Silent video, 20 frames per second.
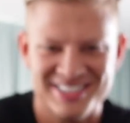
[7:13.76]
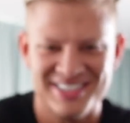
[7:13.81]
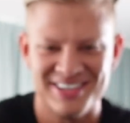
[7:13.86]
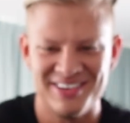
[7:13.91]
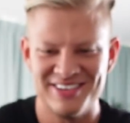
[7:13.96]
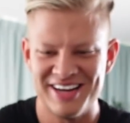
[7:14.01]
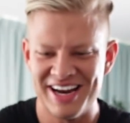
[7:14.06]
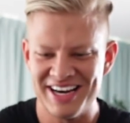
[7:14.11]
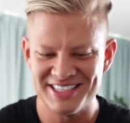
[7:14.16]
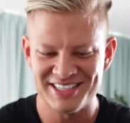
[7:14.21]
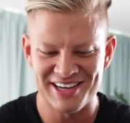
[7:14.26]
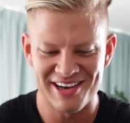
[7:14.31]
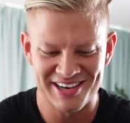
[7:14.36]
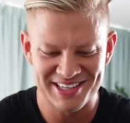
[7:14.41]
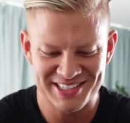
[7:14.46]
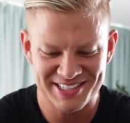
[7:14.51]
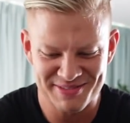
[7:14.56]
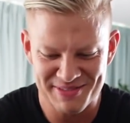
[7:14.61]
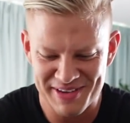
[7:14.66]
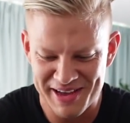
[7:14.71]
So that is
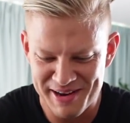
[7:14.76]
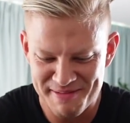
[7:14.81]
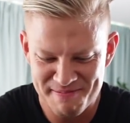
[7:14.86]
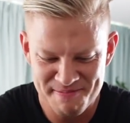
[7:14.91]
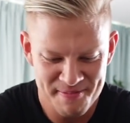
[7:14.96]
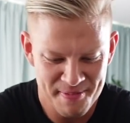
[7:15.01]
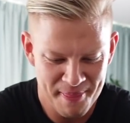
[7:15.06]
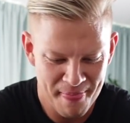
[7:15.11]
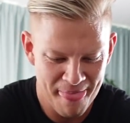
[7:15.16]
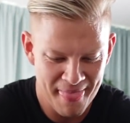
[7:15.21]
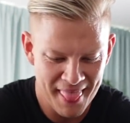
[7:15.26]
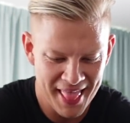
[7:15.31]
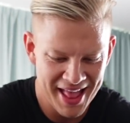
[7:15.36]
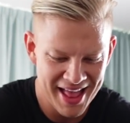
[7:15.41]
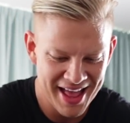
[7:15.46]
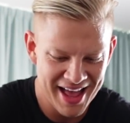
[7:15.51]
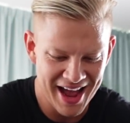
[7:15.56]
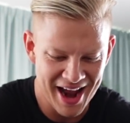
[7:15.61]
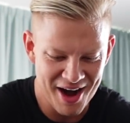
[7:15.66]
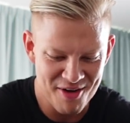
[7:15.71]
awesome, man.
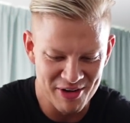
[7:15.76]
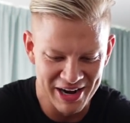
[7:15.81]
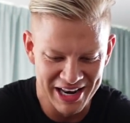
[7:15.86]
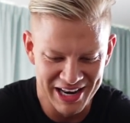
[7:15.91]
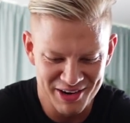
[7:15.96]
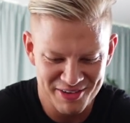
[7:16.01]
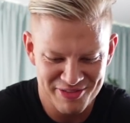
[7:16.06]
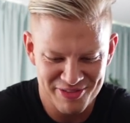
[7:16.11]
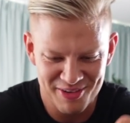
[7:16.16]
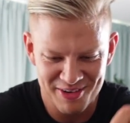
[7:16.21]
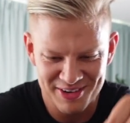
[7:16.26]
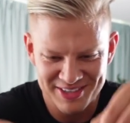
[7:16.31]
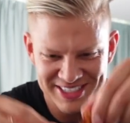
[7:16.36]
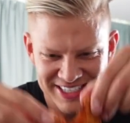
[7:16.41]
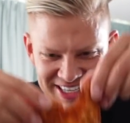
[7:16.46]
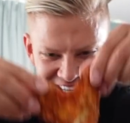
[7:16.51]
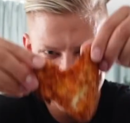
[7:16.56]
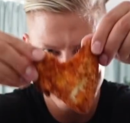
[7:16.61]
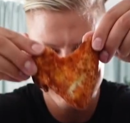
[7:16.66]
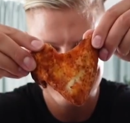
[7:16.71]
I really look forward to
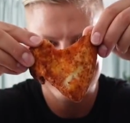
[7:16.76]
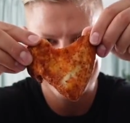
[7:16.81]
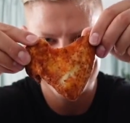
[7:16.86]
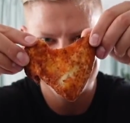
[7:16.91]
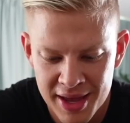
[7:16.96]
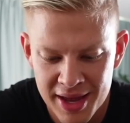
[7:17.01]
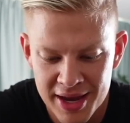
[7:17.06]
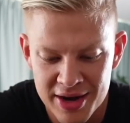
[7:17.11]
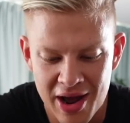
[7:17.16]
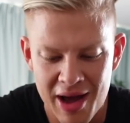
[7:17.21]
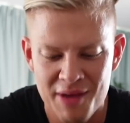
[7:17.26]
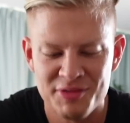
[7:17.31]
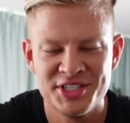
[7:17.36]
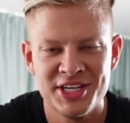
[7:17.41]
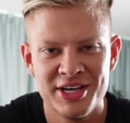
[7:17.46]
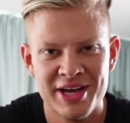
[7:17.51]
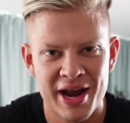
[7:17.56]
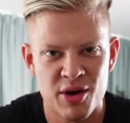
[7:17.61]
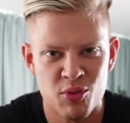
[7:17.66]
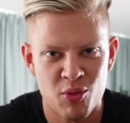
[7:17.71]
this. Now, obviously,
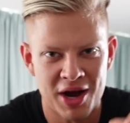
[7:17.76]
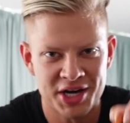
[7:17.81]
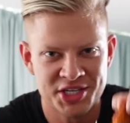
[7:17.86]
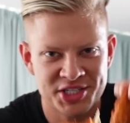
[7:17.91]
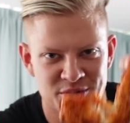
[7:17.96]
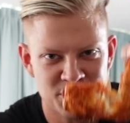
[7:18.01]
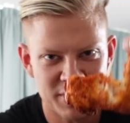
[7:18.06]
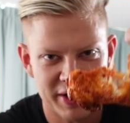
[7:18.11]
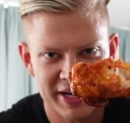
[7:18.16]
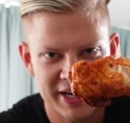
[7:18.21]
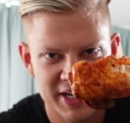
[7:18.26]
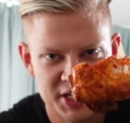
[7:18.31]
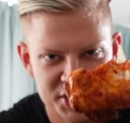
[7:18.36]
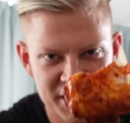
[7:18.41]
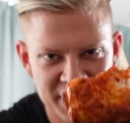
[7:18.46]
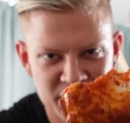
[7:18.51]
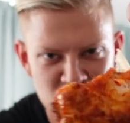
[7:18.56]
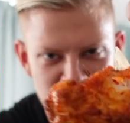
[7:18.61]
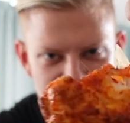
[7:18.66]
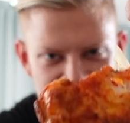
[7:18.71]
you gotta watch it while eating
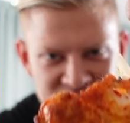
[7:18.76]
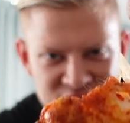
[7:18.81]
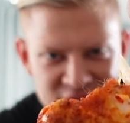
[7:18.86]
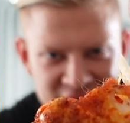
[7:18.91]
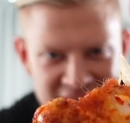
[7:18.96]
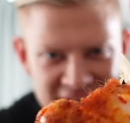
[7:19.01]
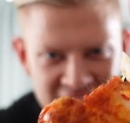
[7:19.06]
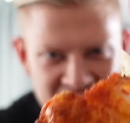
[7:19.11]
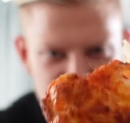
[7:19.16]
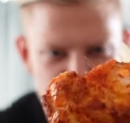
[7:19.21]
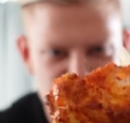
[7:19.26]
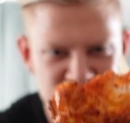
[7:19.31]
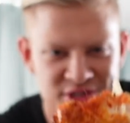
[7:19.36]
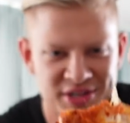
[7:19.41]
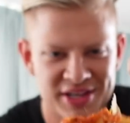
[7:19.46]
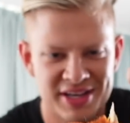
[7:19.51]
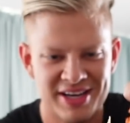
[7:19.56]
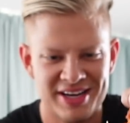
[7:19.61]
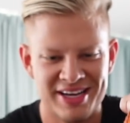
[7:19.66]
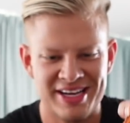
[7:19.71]
chicken wings. You cannot go to
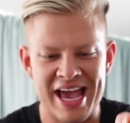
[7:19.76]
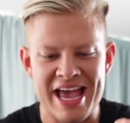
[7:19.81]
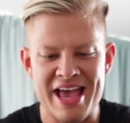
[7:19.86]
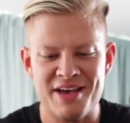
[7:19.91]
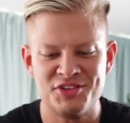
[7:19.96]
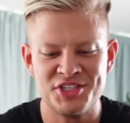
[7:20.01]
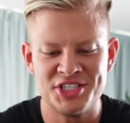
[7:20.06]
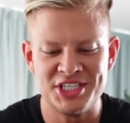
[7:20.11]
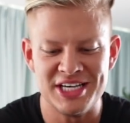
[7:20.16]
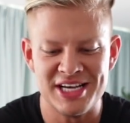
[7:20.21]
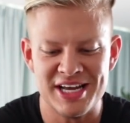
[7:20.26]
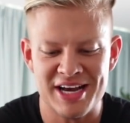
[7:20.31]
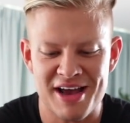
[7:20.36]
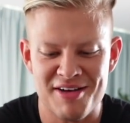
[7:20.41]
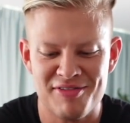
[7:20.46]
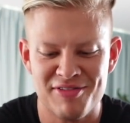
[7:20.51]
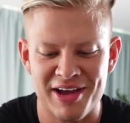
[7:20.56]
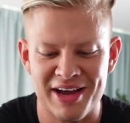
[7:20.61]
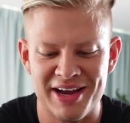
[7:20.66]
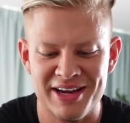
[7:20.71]
the KFC and
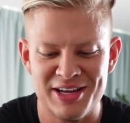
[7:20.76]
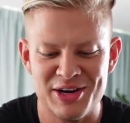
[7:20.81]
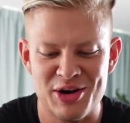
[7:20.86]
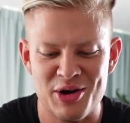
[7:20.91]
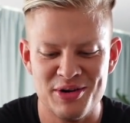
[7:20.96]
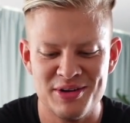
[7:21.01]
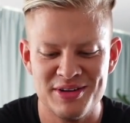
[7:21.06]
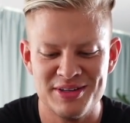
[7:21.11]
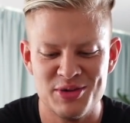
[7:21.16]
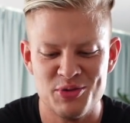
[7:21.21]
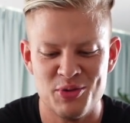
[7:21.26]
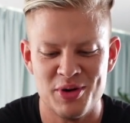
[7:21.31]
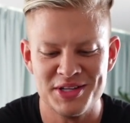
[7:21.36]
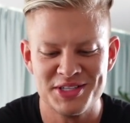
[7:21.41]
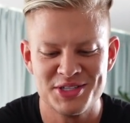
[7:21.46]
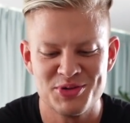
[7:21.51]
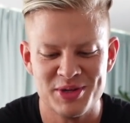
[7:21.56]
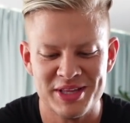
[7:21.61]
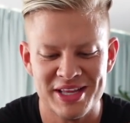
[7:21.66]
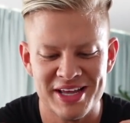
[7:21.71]
have, like, you know, the
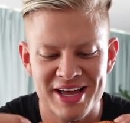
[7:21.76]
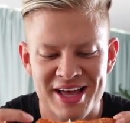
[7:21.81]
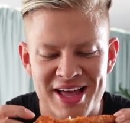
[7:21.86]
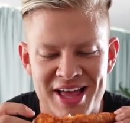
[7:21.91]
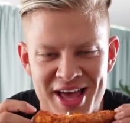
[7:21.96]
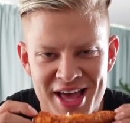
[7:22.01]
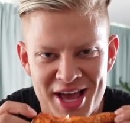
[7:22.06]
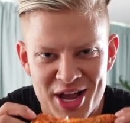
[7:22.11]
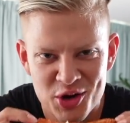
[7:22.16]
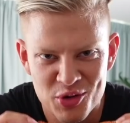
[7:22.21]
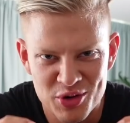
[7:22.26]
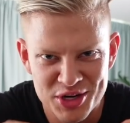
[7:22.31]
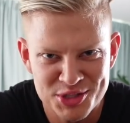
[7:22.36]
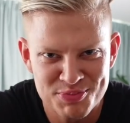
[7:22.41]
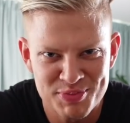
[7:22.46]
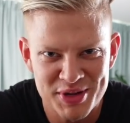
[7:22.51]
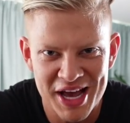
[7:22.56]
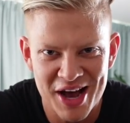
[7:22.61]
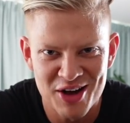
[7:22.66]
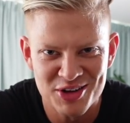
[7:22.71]
ones with the
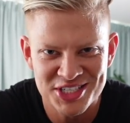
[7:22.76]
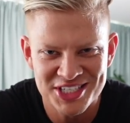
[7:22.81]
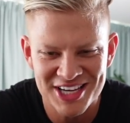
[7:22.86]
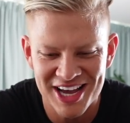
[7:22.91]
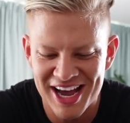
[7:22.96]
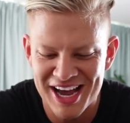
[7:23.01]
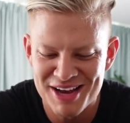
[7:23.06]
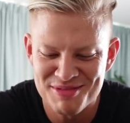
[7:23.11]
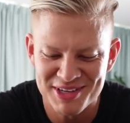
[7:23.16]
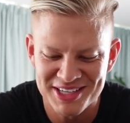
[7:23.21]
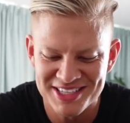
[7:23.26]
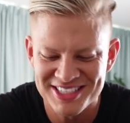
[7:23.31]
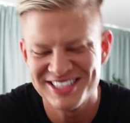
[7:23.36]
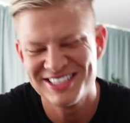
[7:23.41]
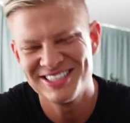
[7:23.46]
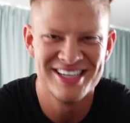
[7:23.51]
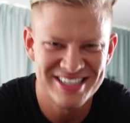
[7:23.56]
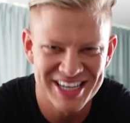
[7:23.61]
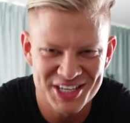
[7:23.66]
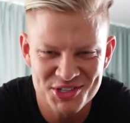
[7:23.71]
crispy outside
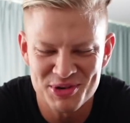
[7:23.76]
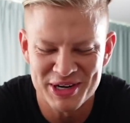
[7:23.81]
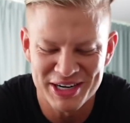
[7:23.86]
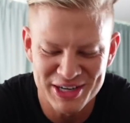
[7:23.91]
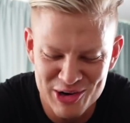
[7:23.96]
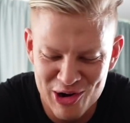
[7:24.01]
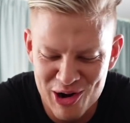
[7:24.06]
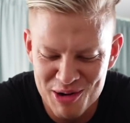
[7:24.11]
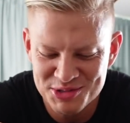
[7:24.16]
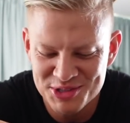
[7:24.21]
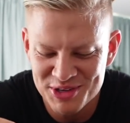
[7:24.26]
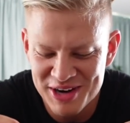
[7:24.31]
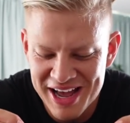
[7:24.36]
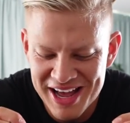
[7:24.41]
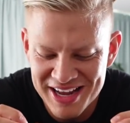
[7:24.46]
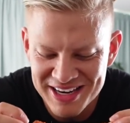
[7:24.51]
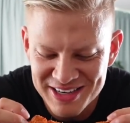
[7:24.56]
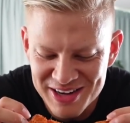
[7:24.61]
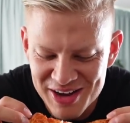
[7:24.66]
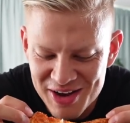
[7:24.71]
because that's where the carbs are
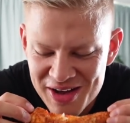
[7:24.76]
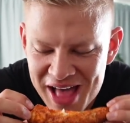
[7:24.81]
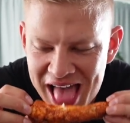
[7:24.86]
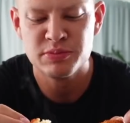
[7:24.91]
at, you know?